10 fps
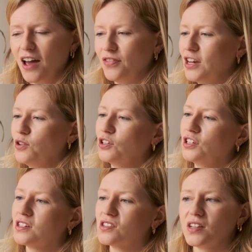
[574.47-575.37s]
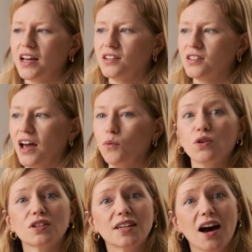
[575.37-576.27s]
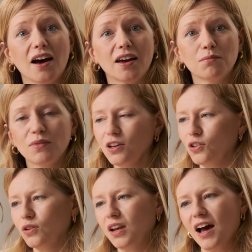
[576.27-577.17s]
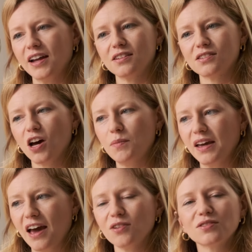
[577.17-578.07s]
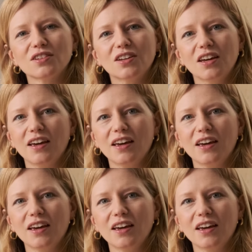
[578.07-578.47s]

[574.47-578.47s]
and then you can understand at what time your line is coming out.